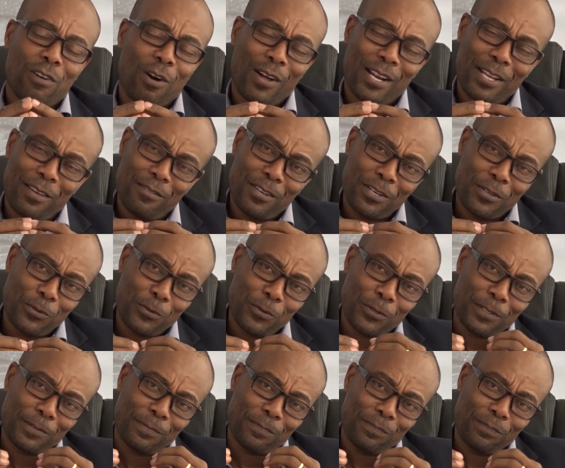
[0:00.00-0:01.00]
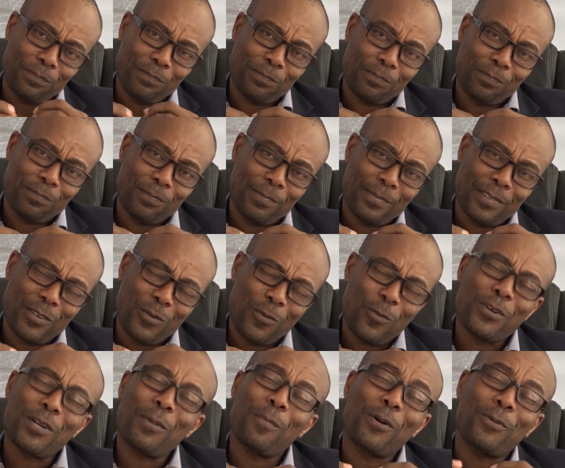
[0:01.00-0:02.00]
of our revenues.
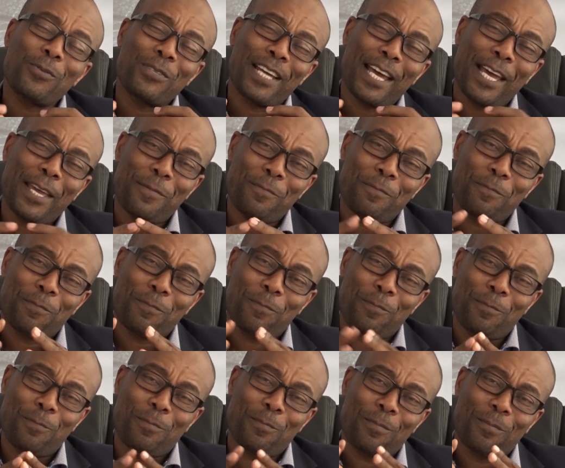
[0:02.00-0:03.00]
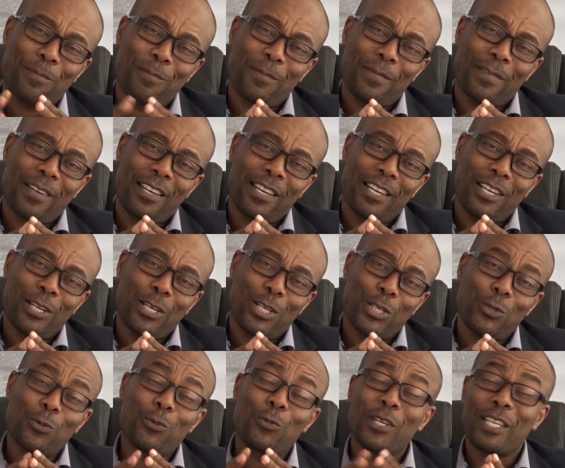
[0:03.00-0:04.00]
What about time?
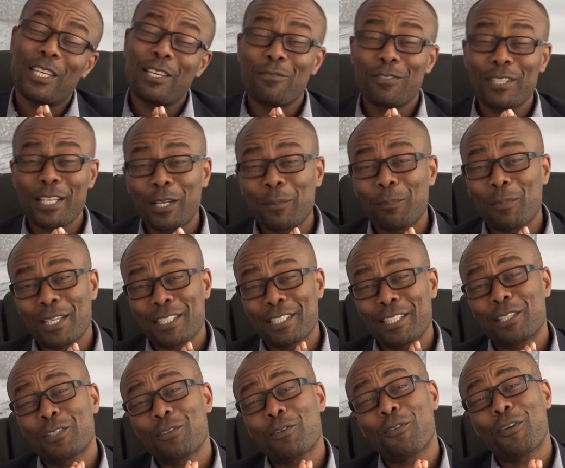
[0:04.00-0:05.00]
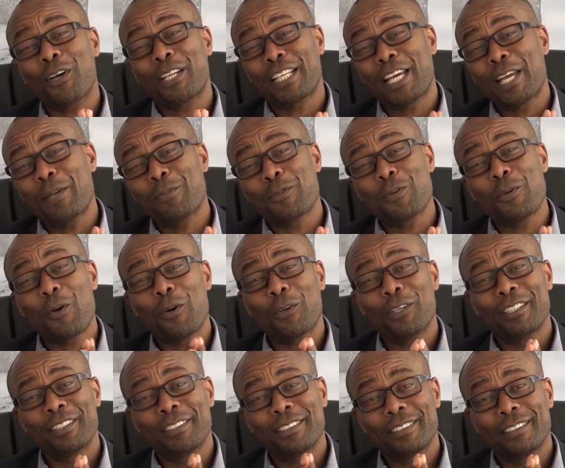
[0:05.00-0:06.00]
Should we give 10% of our time to
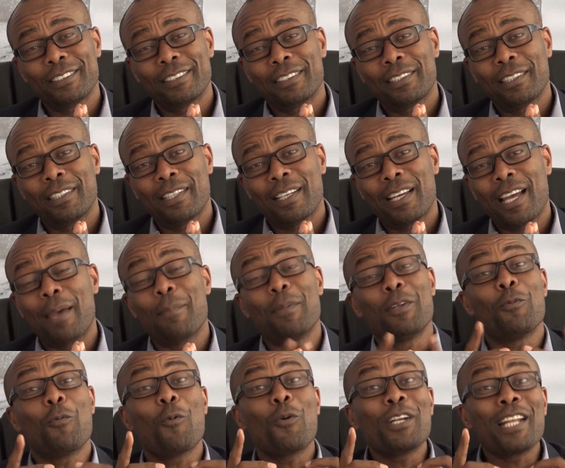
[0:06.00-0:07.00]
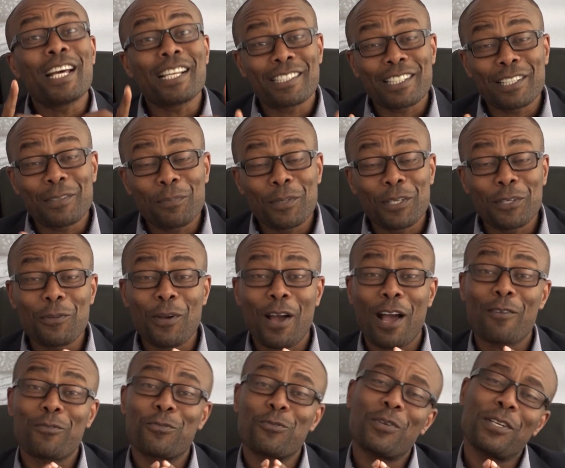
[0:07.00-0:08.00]
God? I mean, what does it mean?
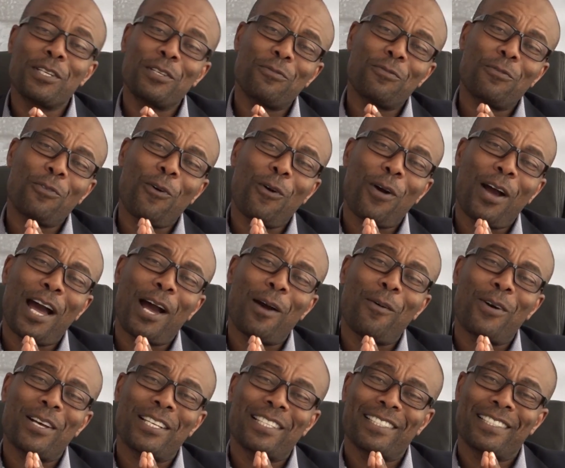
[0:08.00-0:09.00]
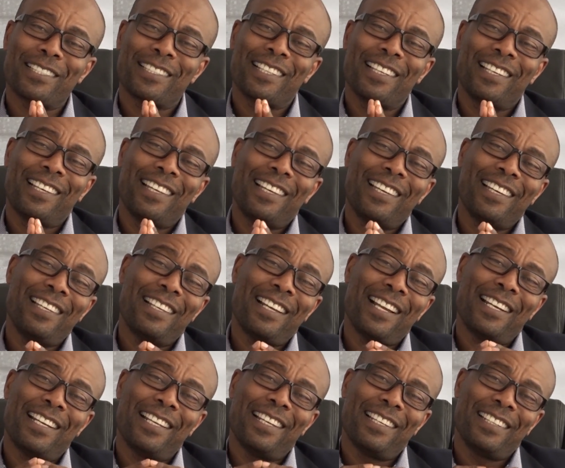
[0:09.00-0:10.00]
You have 24 hours
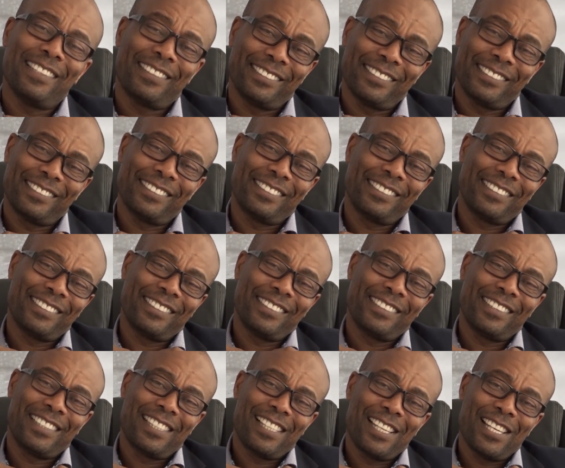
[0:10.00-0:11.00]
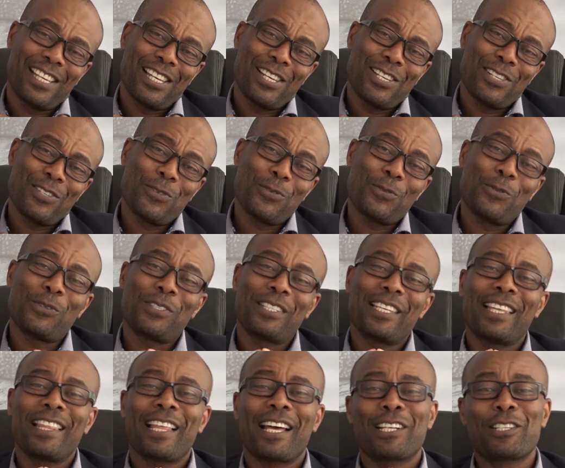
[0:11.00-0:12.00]
in a day should you
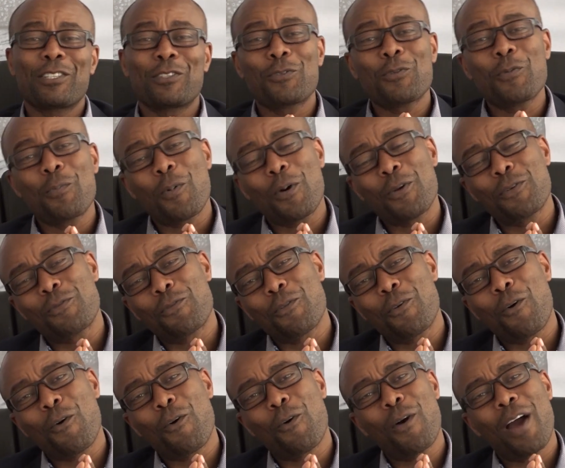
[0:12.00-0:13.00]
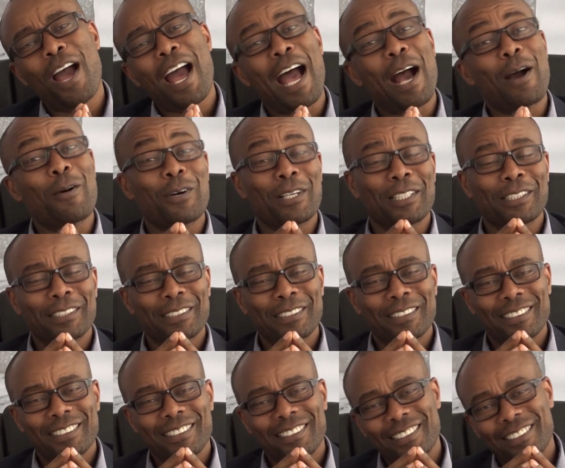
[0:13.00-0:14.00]
say that 2.4 hours
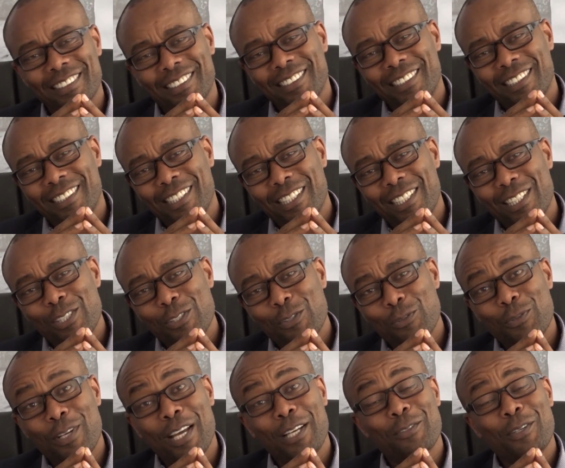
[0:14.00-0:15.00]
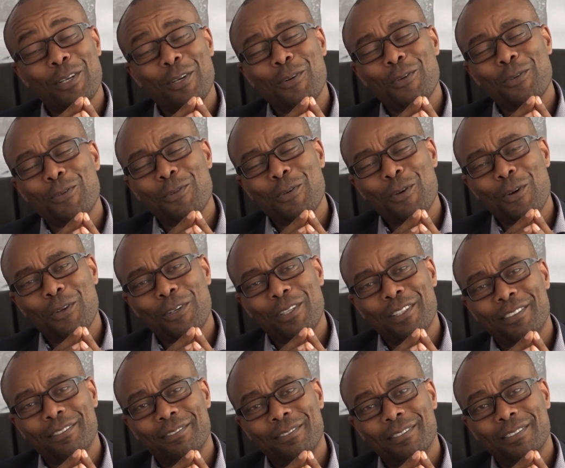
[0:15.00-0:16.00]
should actually go to
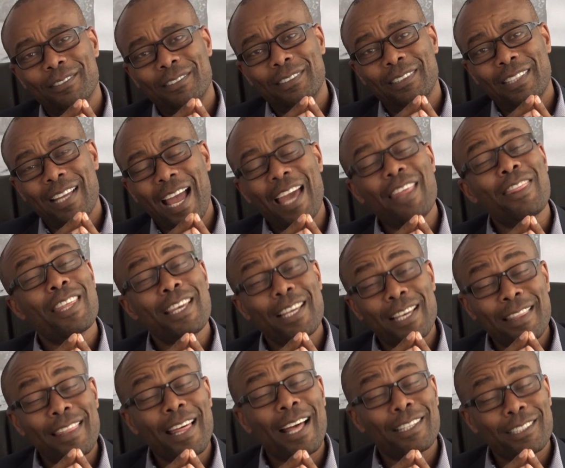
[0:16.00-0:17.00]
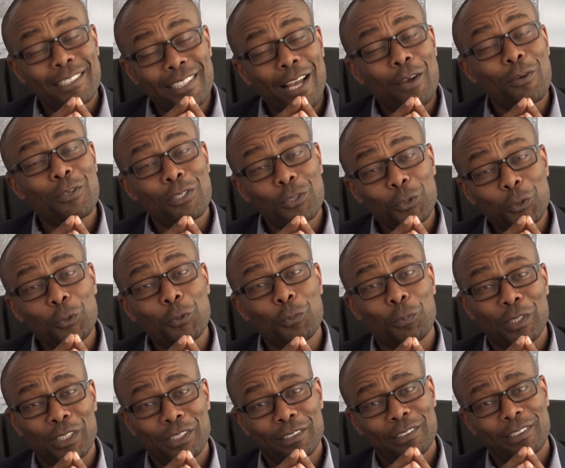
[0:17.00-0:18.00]
God? I think that's how it
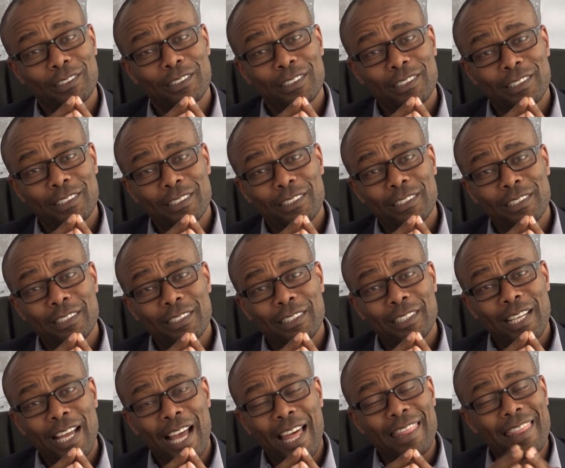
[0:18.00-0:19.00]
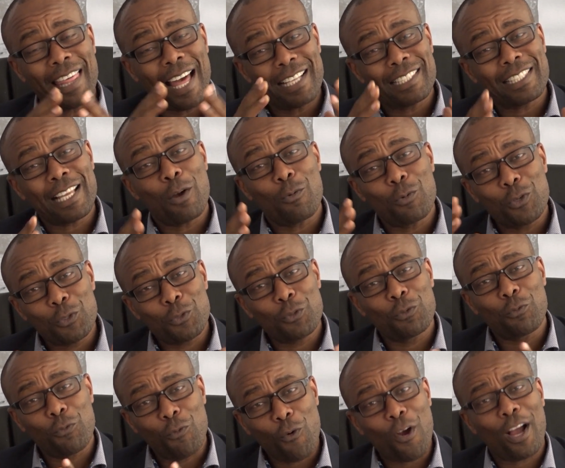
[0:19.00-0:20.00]
should be. And that's how we
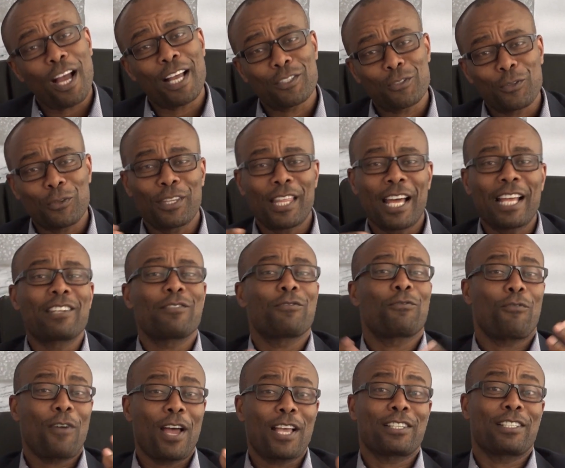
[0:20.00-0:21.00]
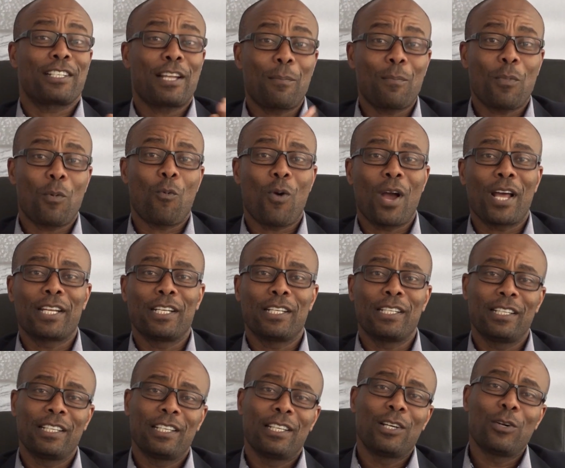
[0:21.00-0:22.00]
should focus on that first number
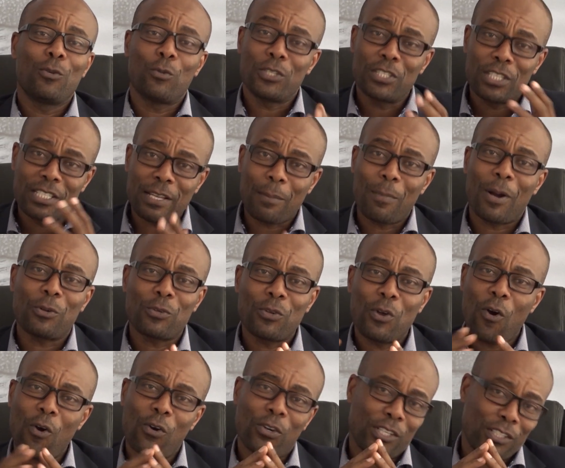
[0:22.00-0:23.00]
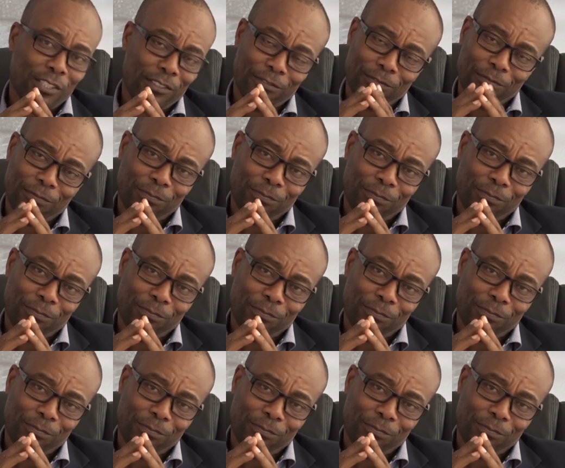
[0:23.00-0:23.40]
one, which is about God.